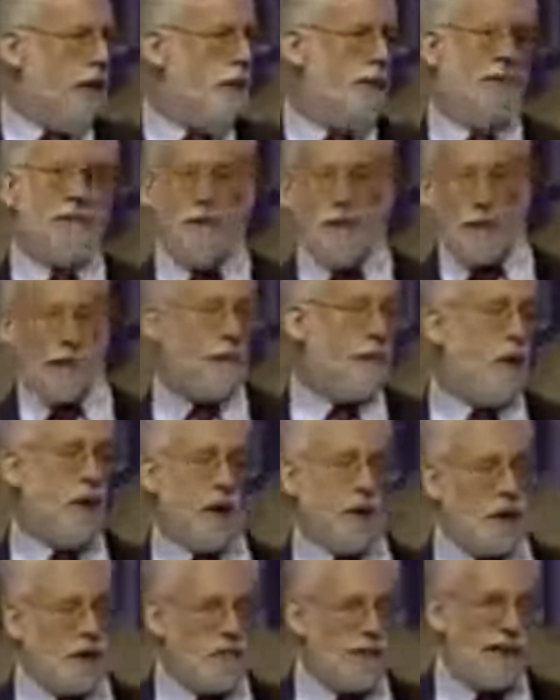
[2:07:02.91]
I mean, first of all,
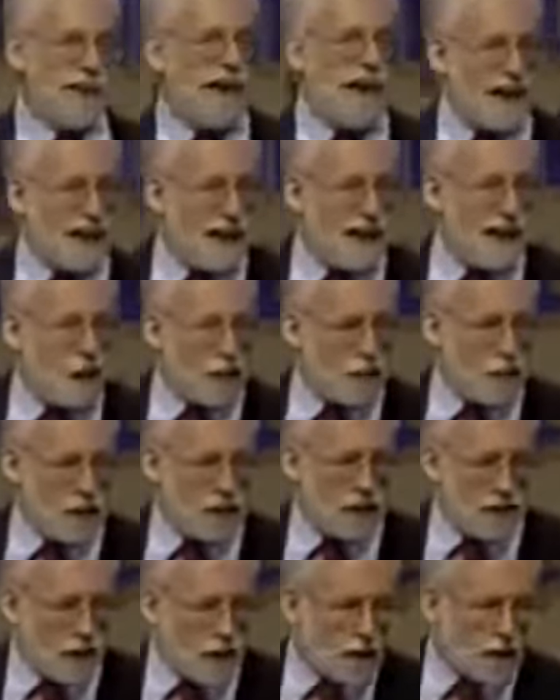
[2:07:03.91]
you shouldn't be taking the oath
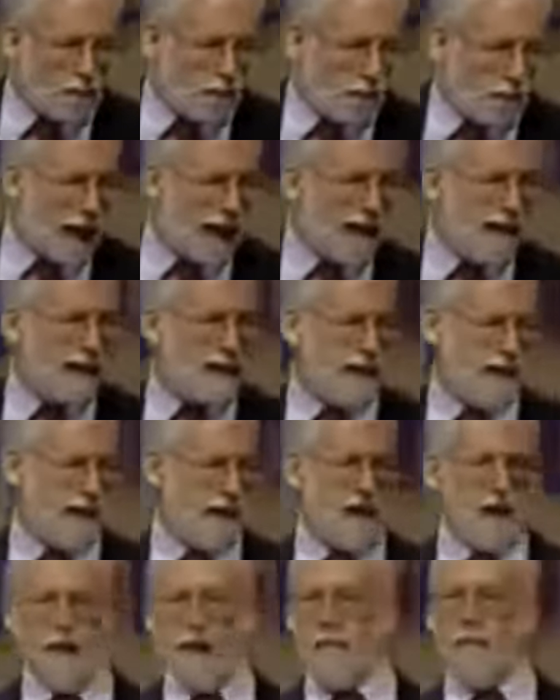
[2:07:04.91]
in the first place.
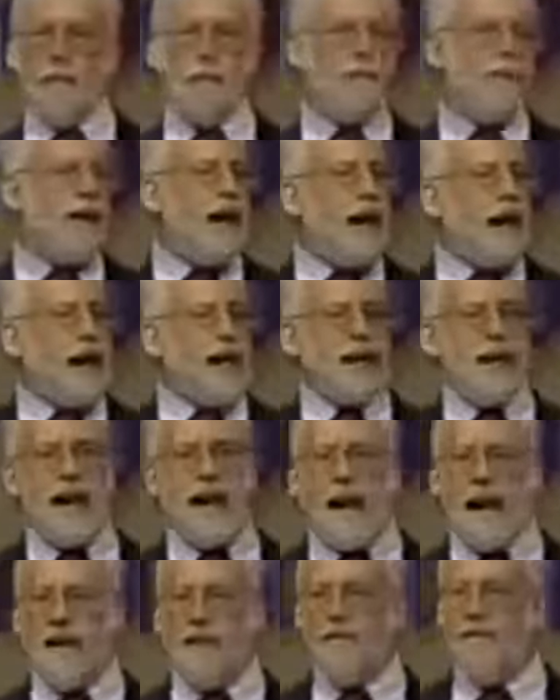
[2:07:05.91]
But beyond
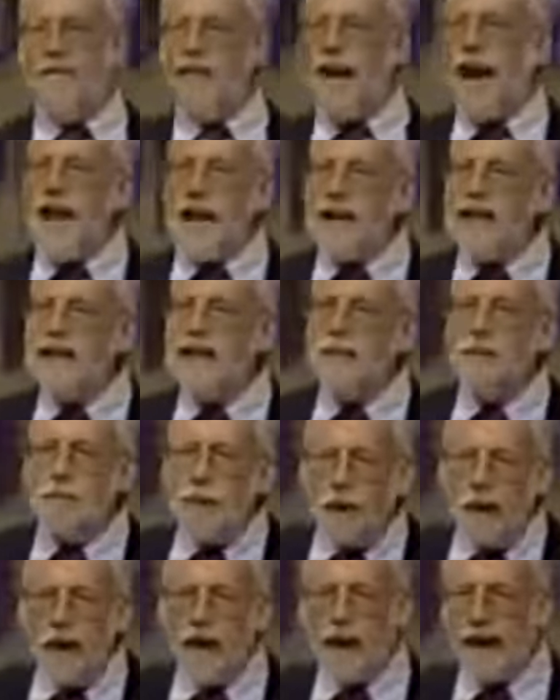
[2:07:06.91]
that, that is
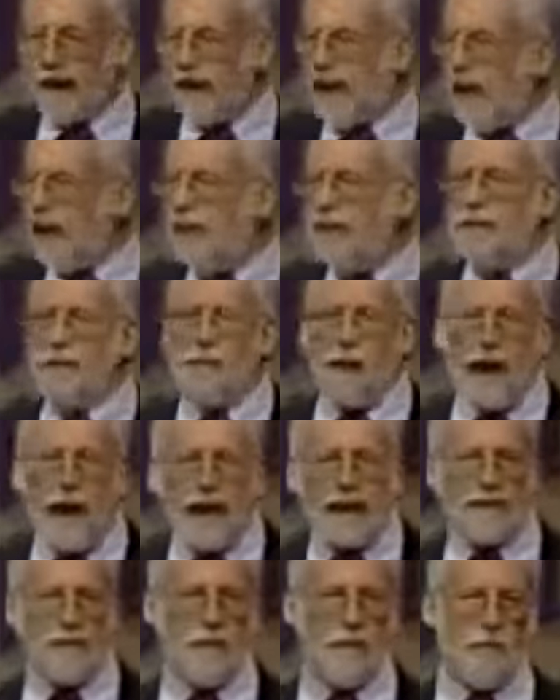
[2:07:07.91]
appalling. That is
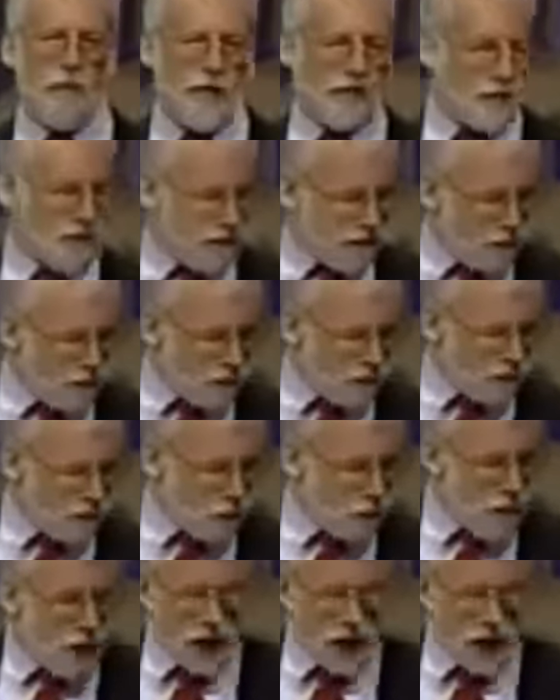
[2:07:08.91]
blasphemy of the first